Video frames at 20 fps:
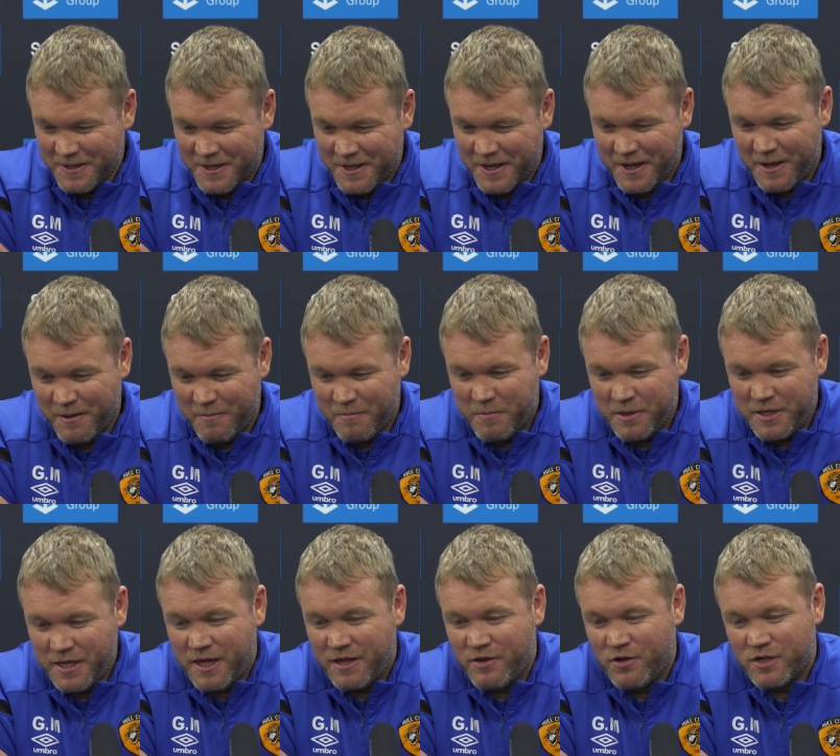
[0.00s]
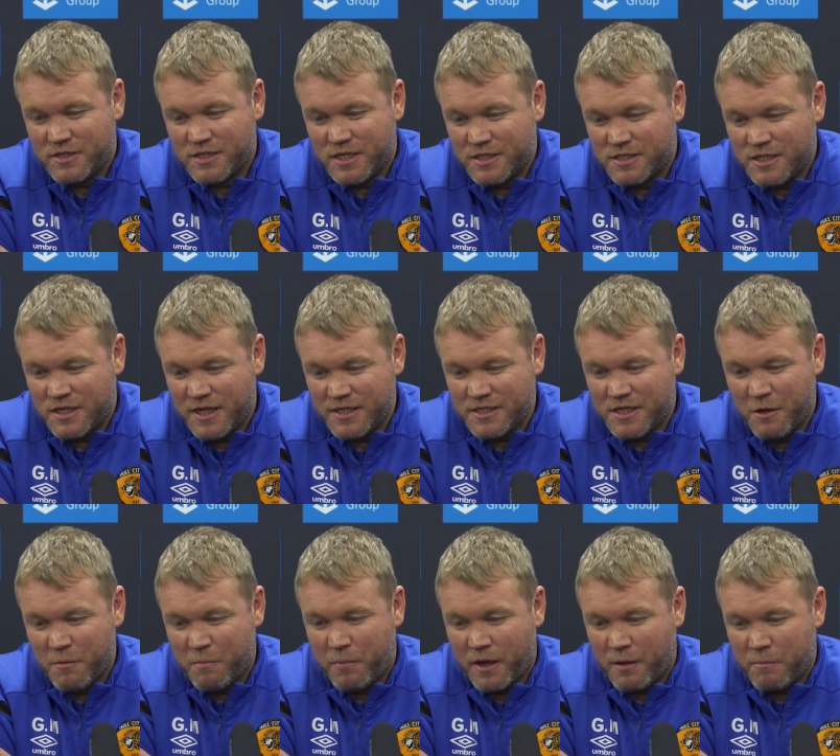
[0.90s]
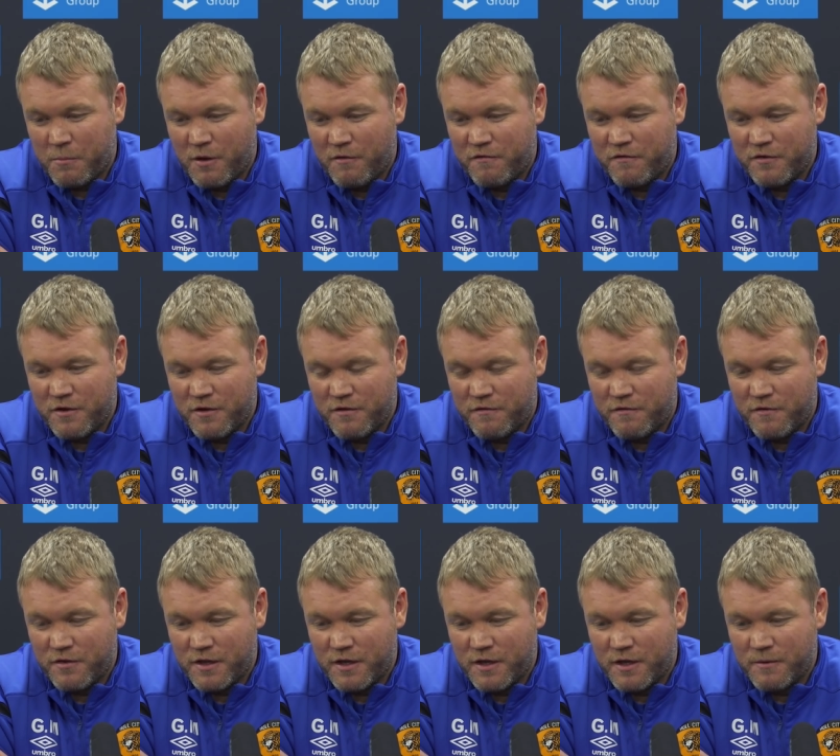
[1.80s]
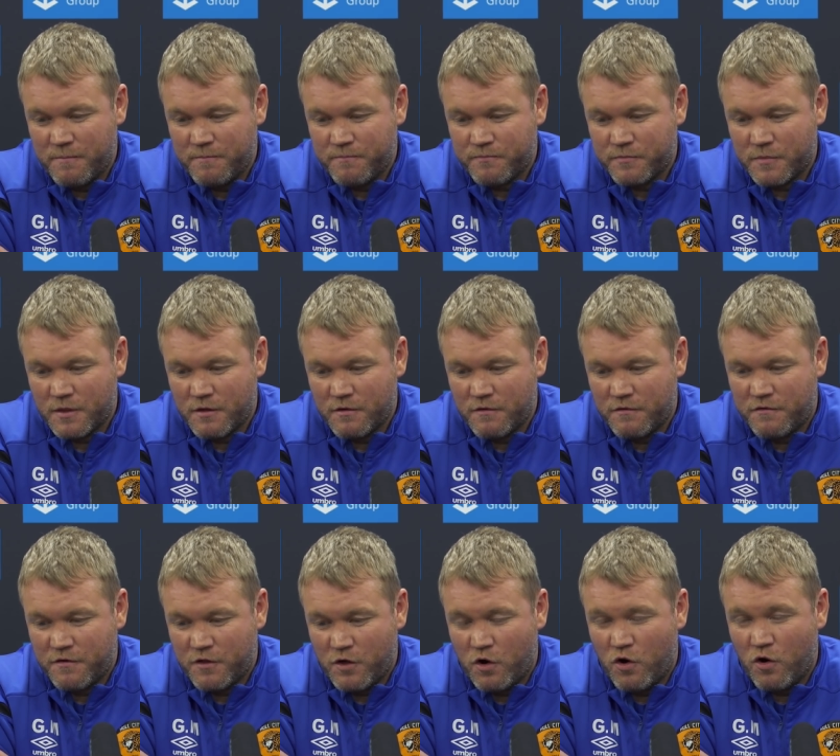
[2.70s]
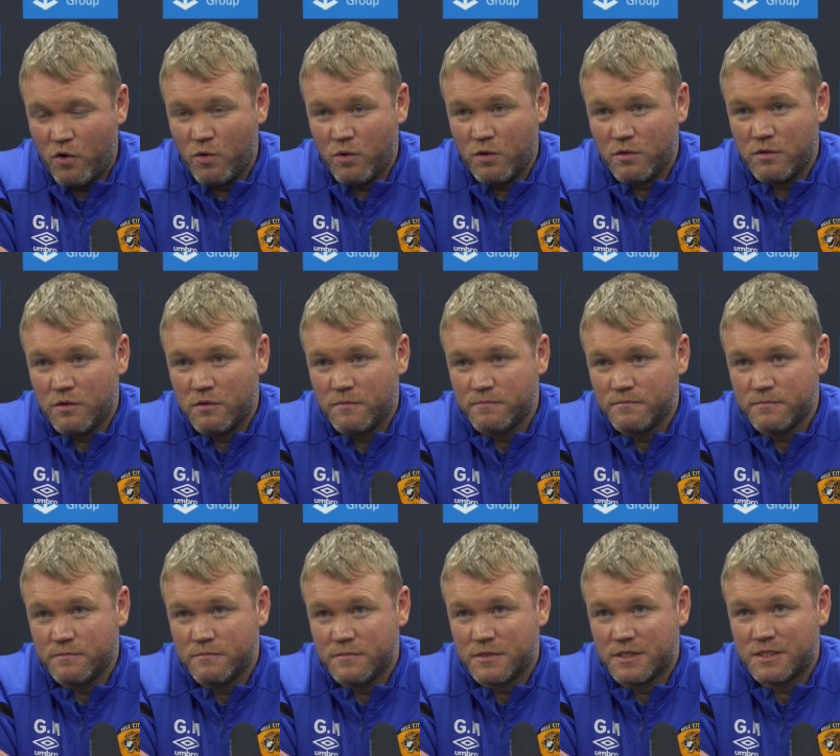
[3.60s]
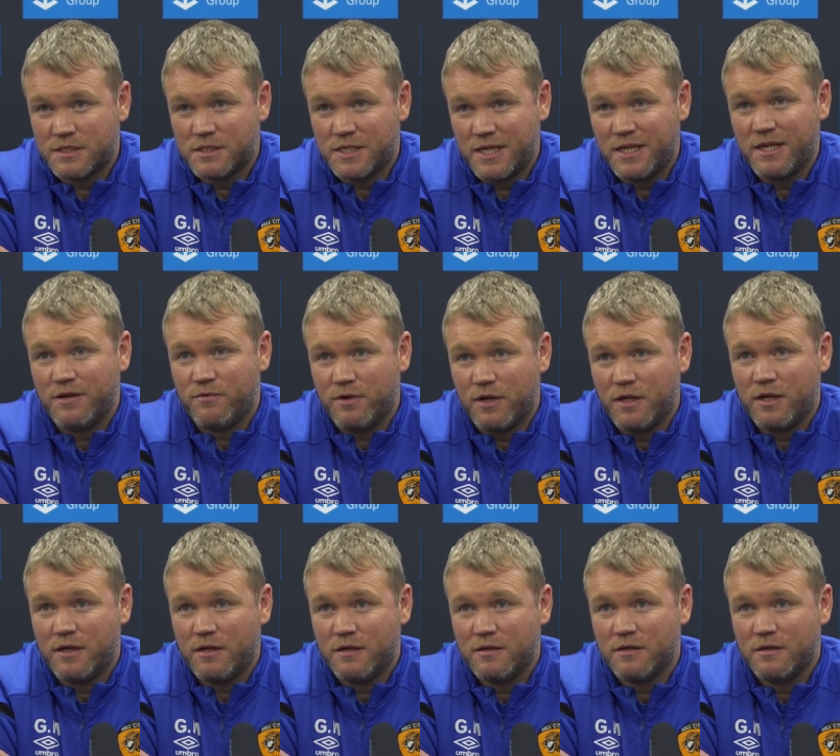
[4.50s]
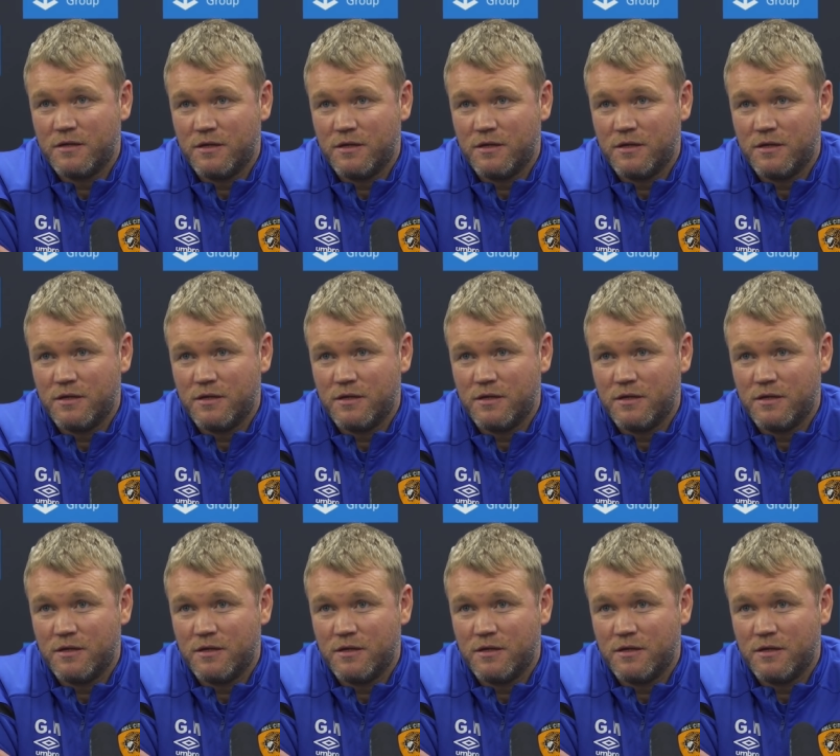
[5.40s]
But yeah, no, it's a nice little pick-me-up for the whole city, really.